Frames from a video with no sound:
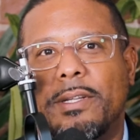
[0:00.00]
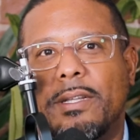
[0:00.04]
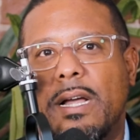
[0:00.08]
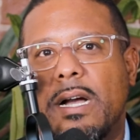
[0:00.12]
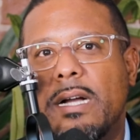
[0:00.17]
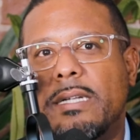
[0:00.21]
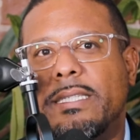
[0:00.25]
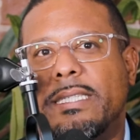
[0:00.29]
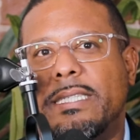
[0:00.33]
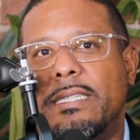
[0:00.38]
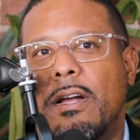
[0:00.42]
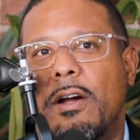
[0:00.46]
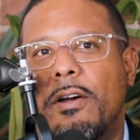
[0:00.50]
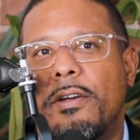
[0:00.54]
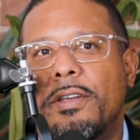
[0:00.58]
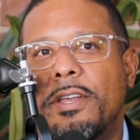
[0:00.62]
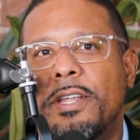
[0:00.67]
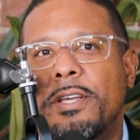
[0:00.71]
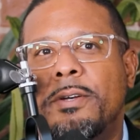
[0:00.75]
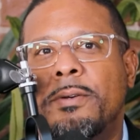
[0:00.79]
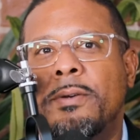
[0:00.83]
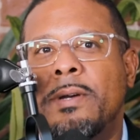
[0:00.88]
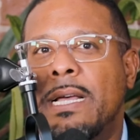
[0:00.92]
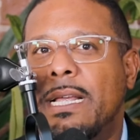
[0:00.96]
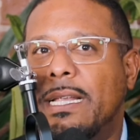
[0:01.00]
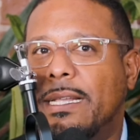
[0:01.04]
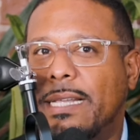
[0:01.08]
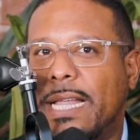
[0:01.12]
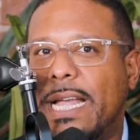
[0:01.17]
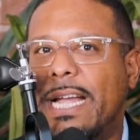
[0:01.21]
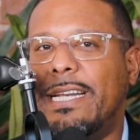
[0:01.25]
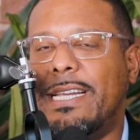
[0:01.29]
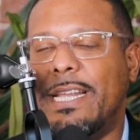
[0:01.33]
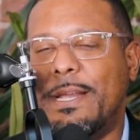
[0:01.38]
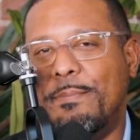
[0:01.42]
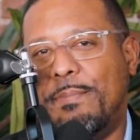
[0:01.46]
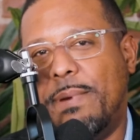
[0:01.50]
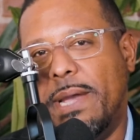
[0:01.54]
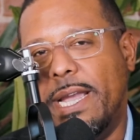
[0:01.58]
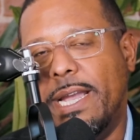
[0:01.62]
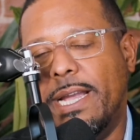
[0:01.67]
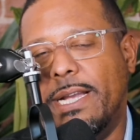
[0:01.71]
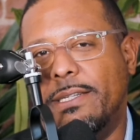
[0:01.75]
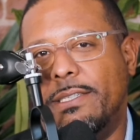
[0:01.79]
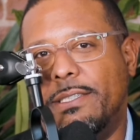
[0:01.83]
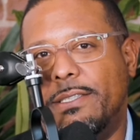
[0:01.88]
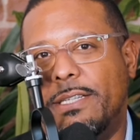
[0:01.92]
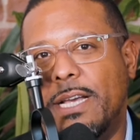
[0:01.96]
launching our new landing
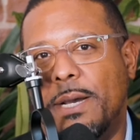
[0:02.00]
page,